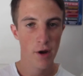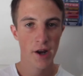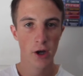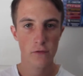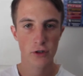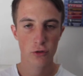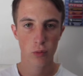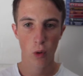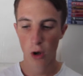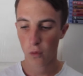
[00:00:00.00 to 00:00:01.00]
ran over
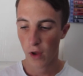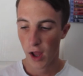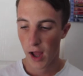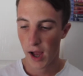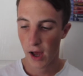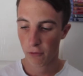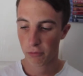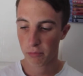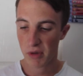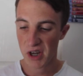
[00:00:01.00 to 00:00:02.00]

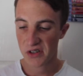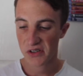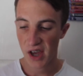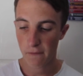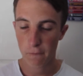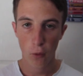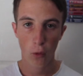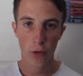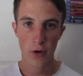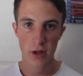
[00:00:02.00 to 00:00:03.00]
1,200 metres at
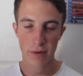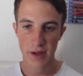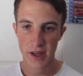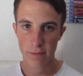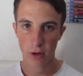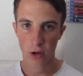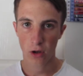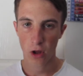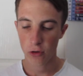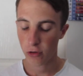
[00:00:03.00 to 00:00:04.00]
4:30 p.m.
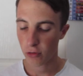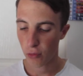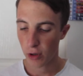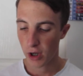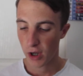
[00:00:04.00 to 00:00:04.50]
local